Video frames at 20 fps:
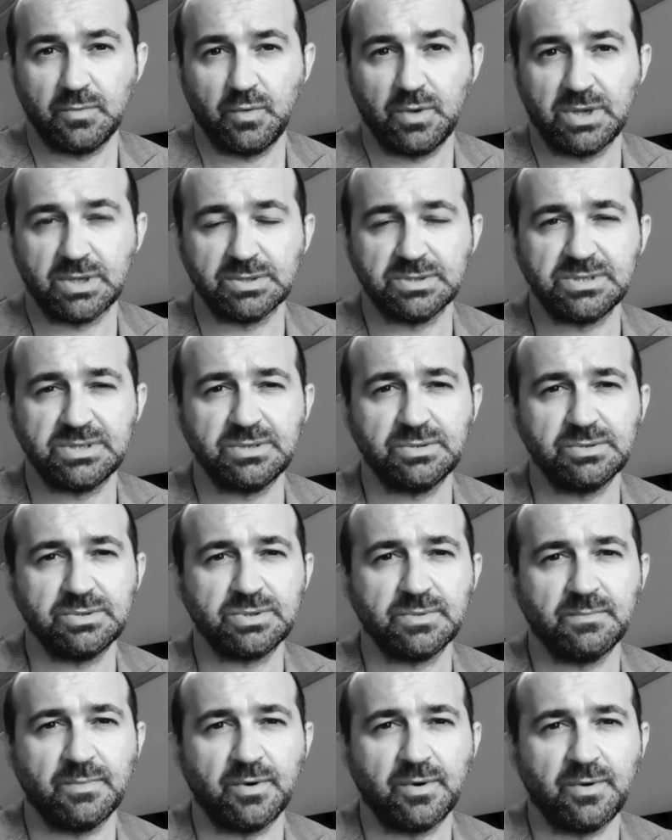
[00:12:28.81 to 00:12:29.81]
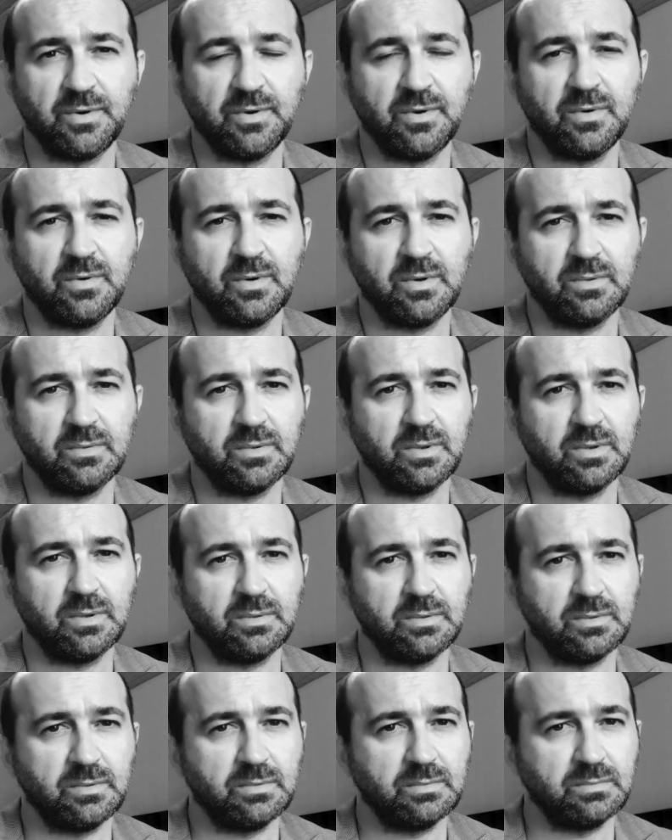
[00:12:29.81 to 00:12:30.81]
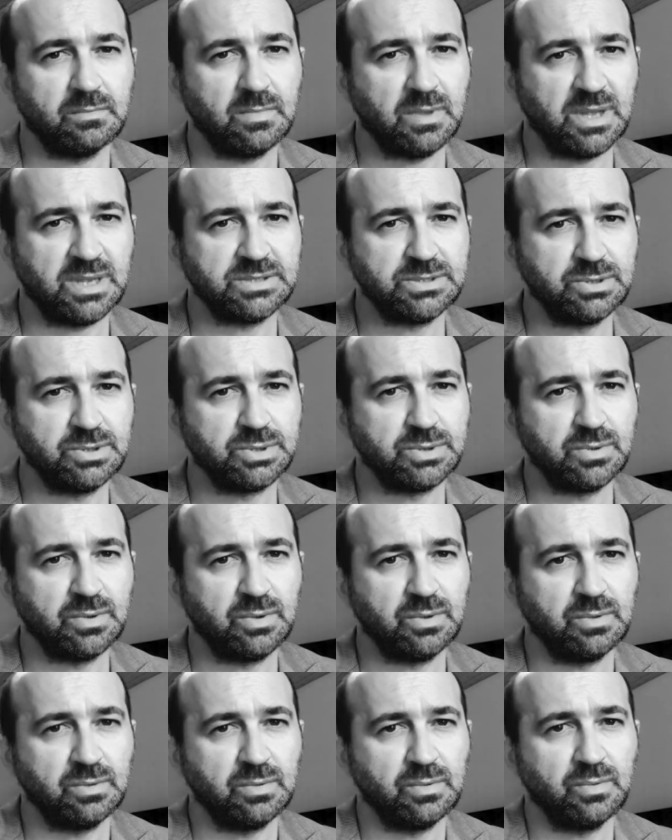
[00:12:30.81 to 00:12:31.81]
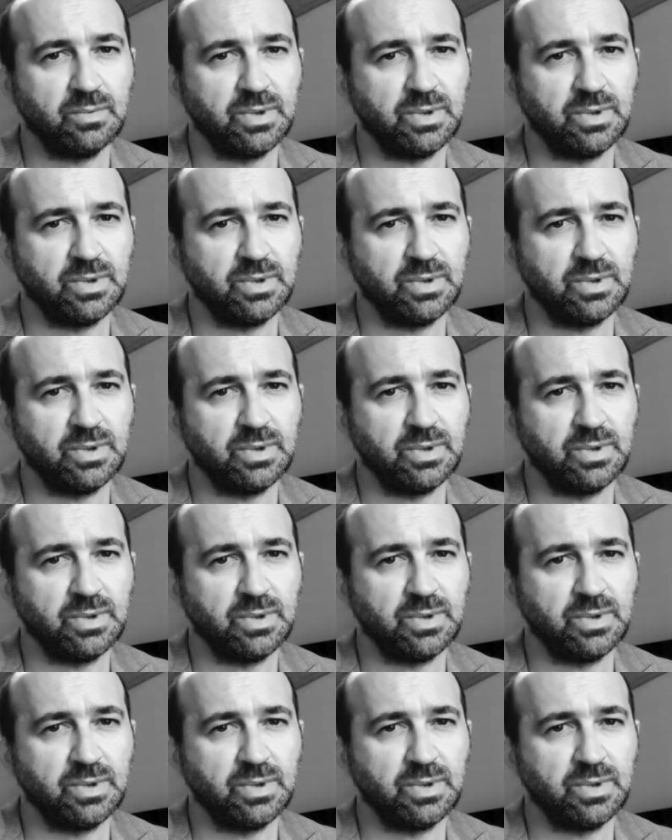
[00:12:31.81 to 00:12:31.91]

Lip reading: We continue tomorrow. As usual,